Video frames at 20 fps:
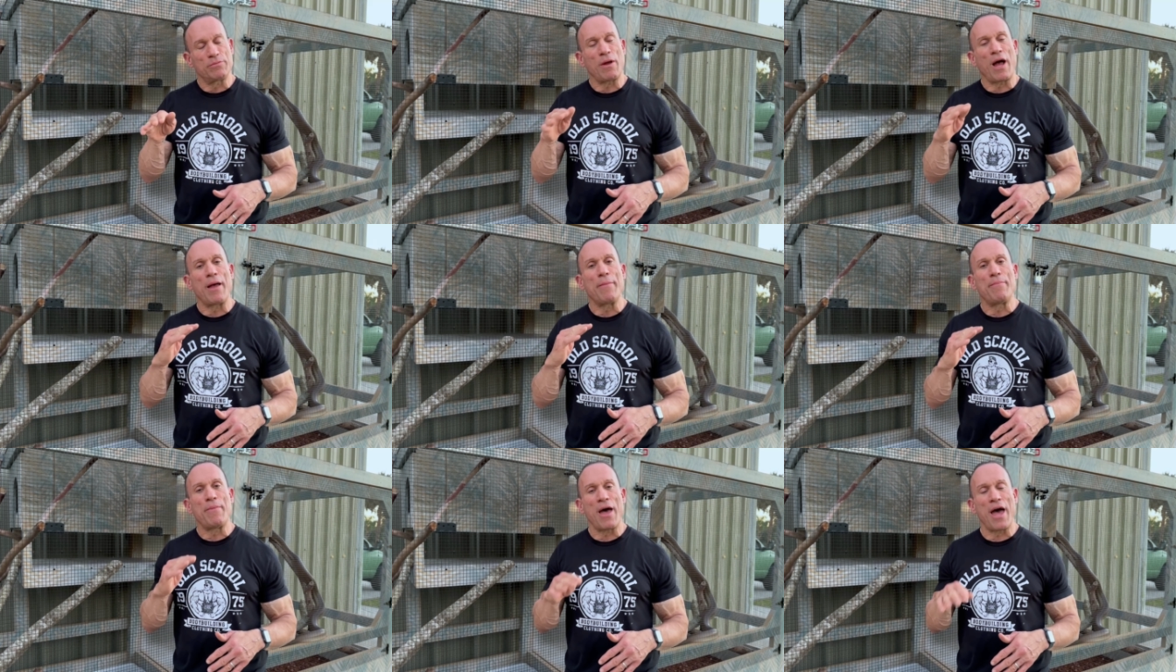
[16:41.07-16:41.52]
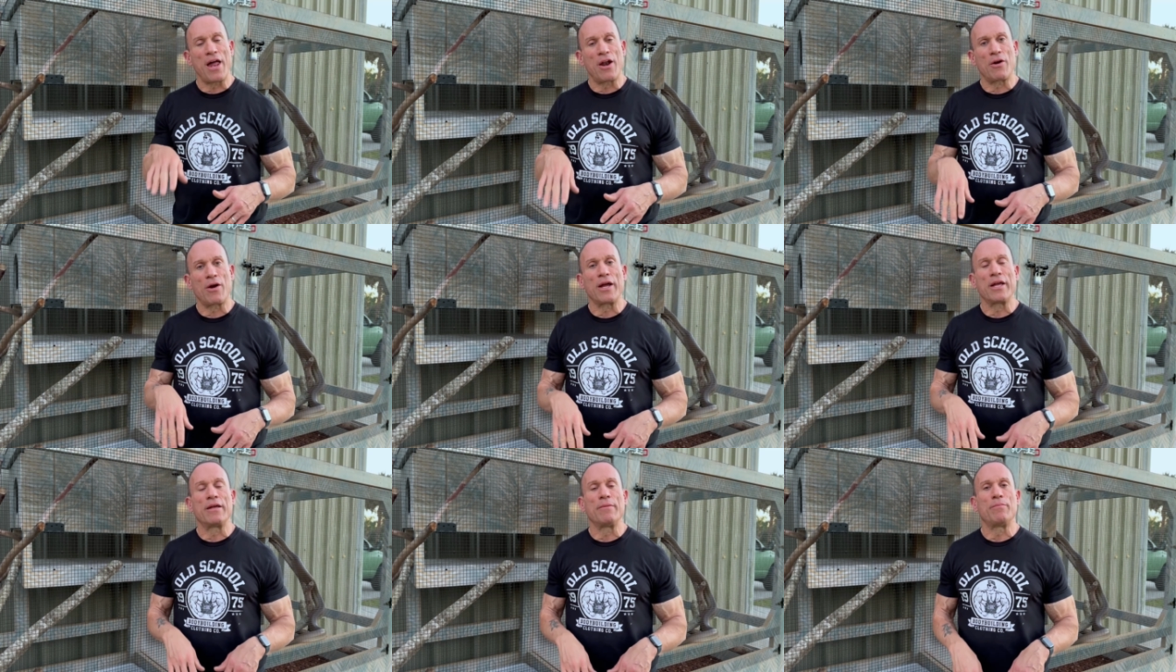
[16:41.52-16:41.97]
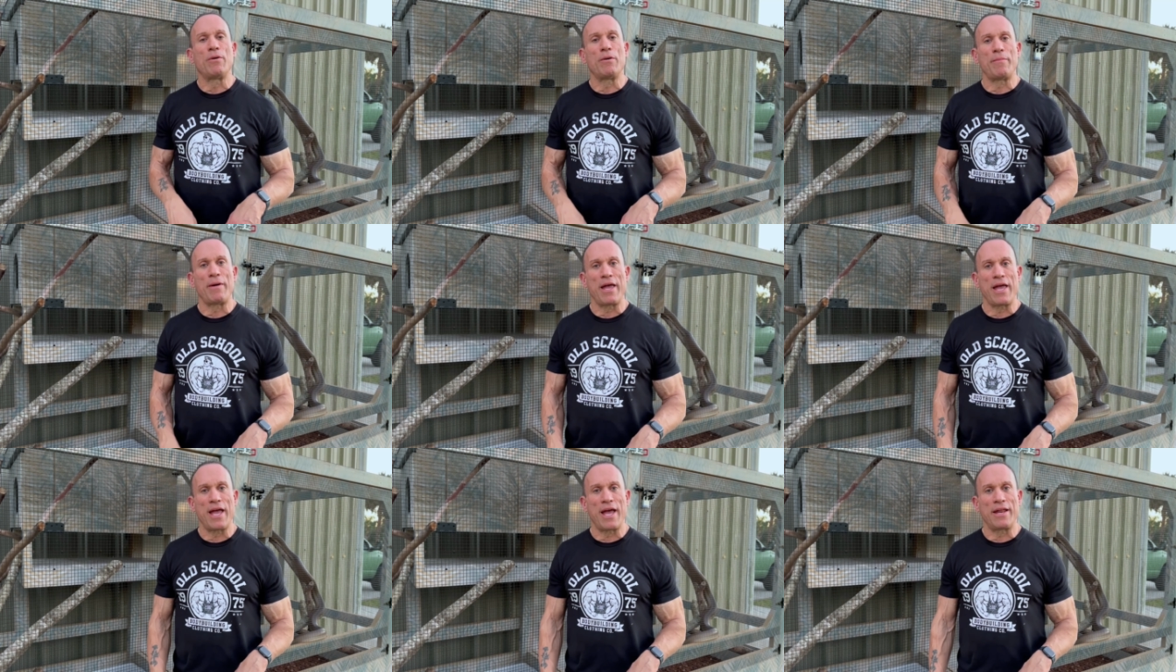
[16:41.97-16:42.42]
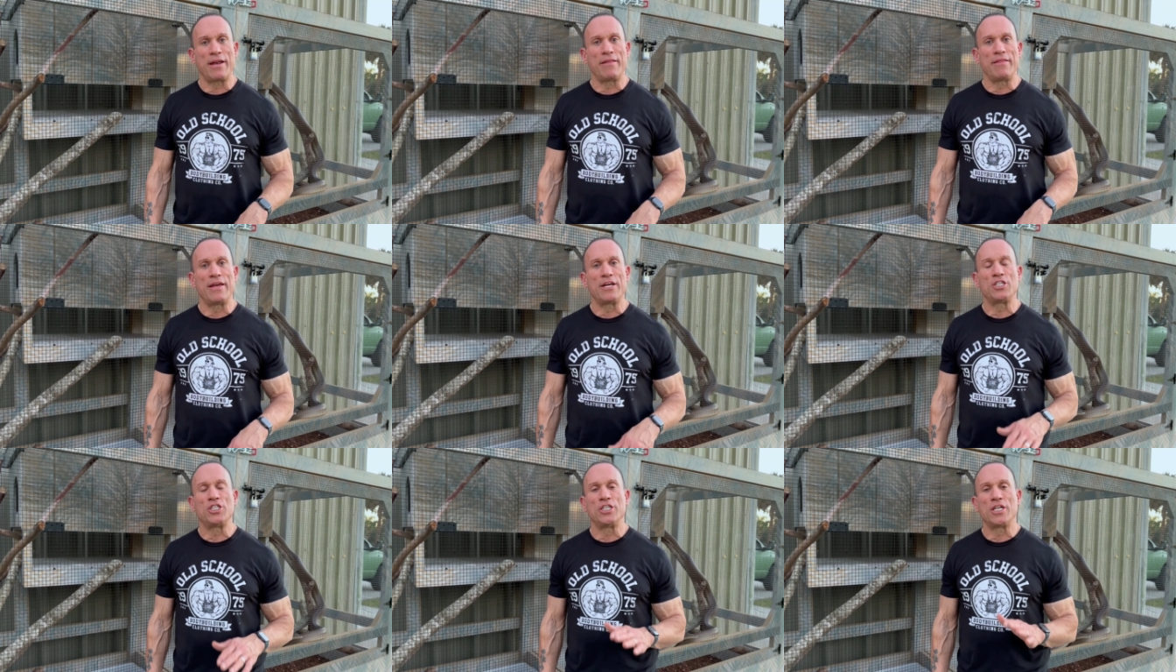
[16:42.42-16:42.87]
I pet her. I can put my hand in
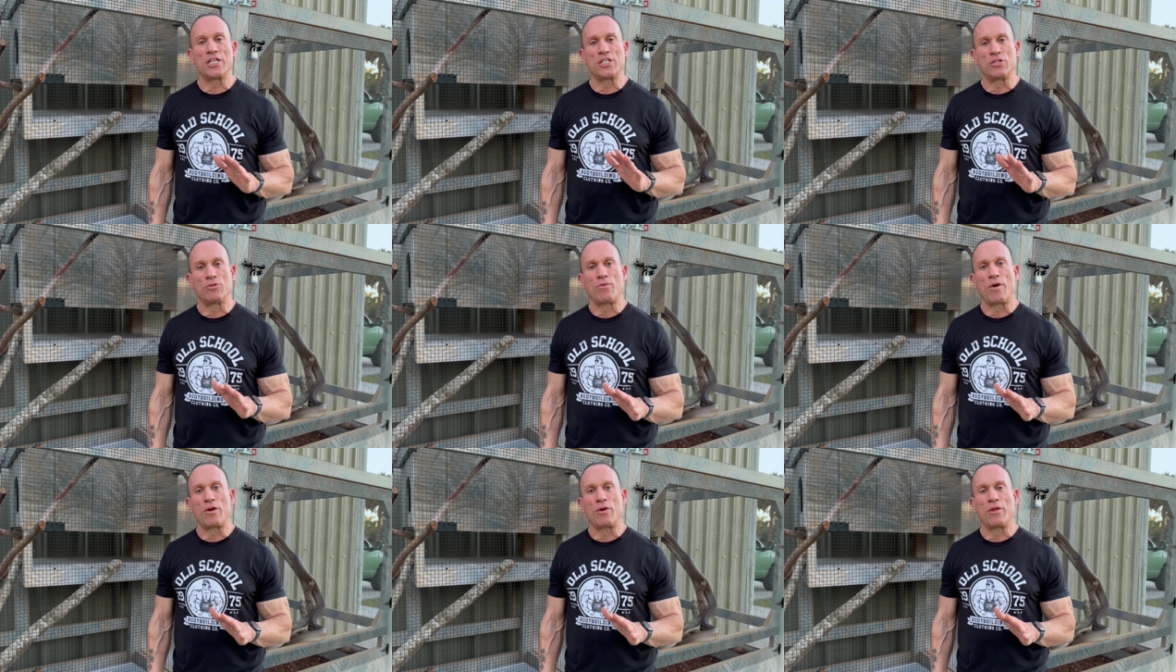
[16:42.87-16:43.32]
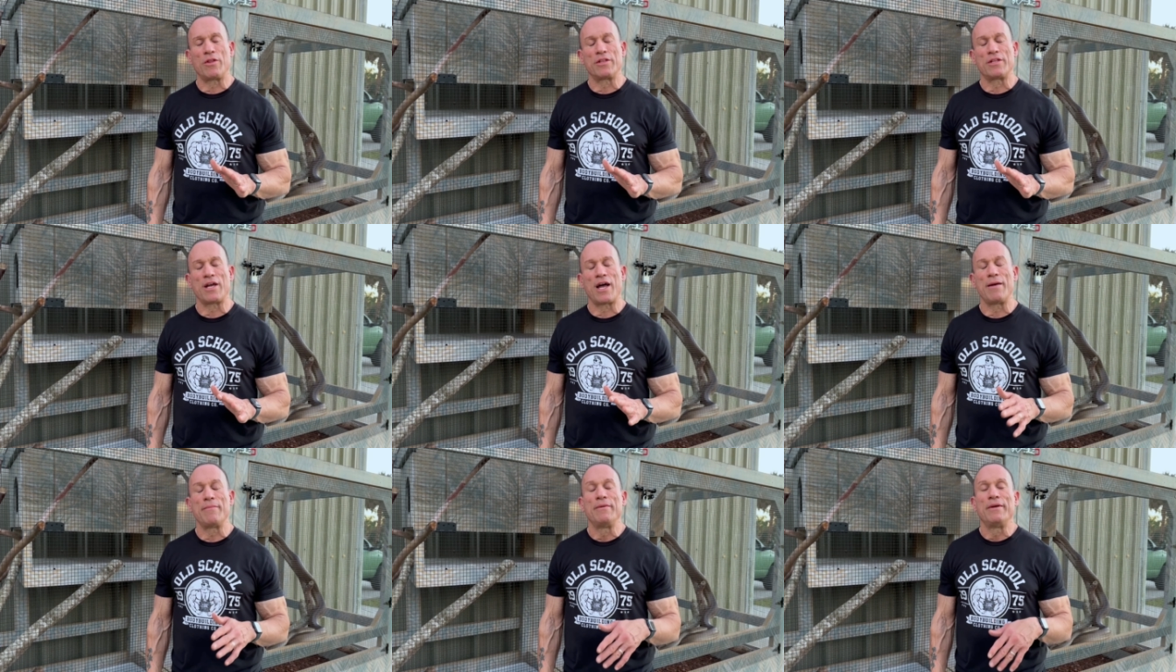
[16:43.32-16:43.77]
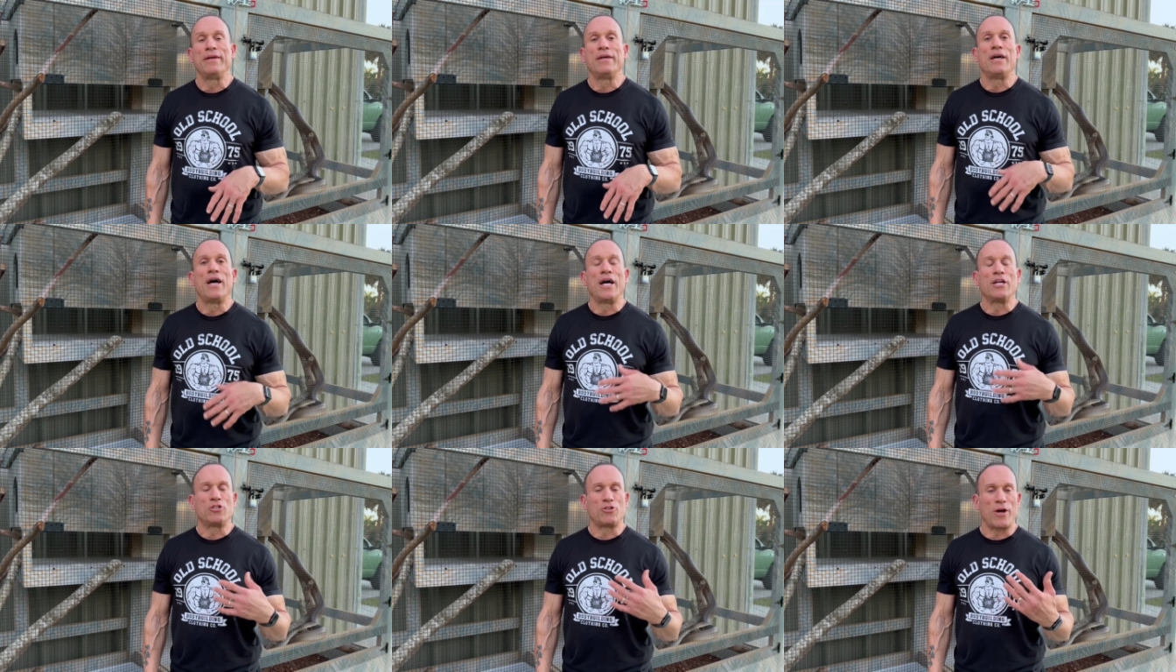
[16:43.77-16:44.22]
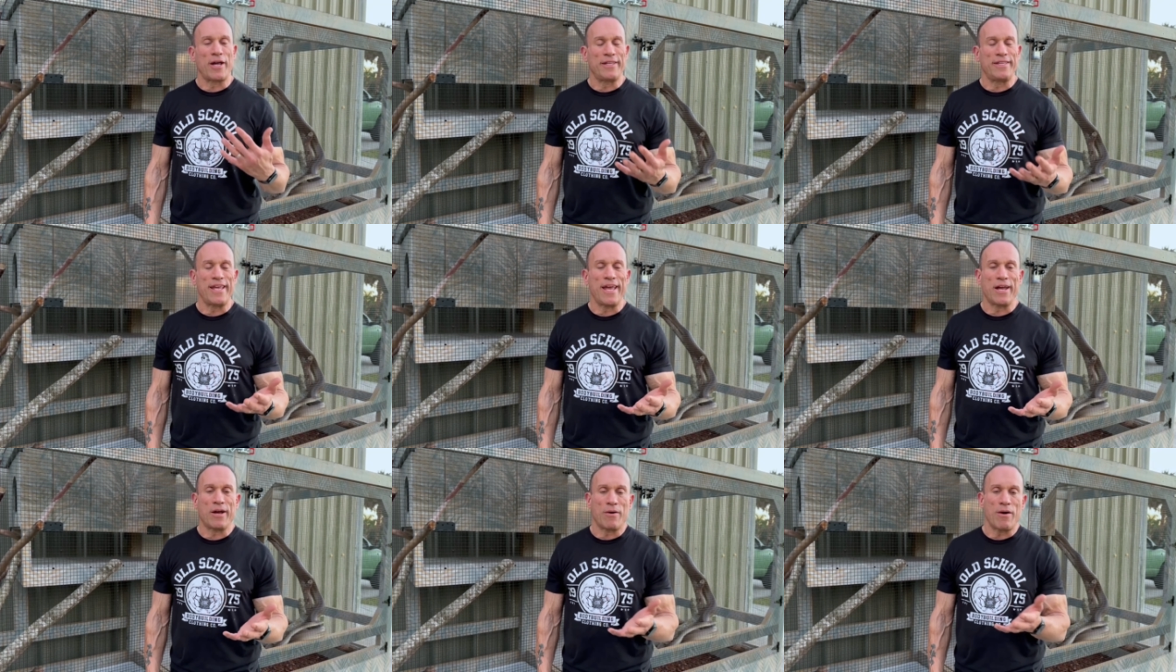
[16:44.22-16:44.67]
there. She doesn't run all the time. I tried to
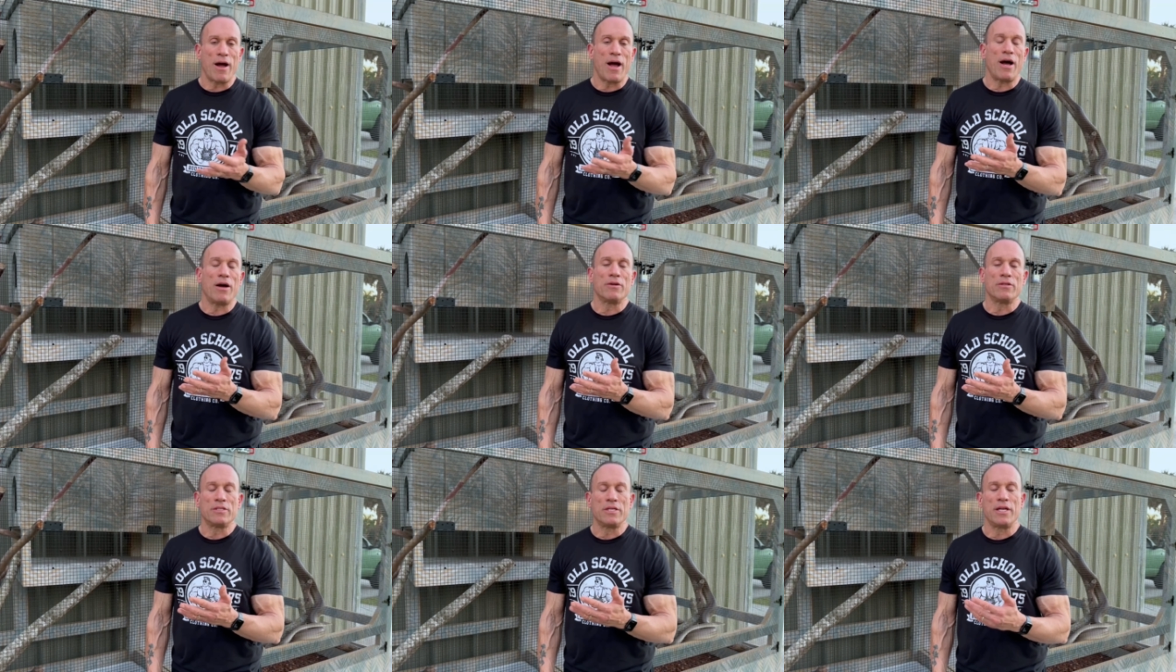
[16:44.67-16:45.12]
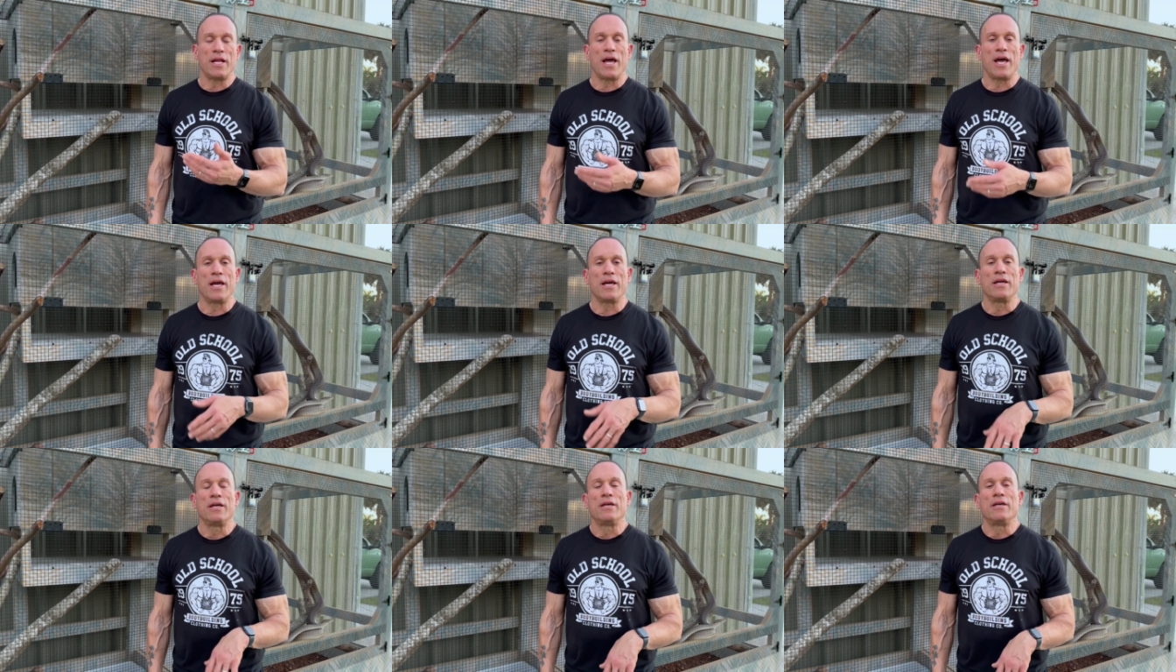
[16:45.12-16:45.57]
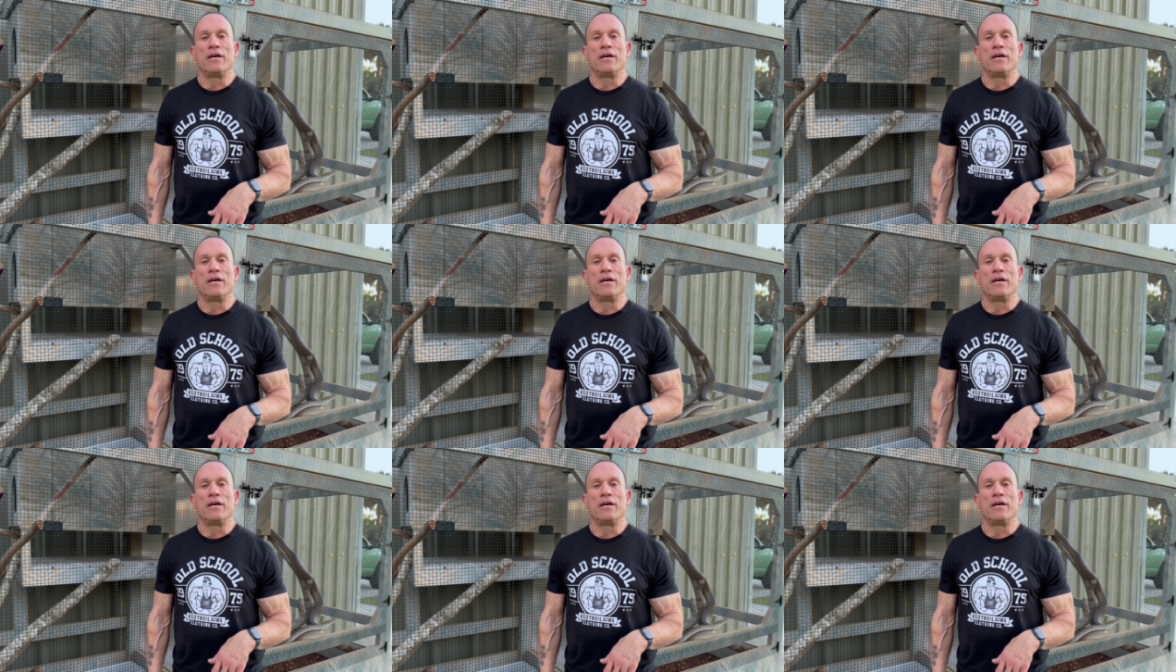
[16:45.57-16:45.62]
take her out today.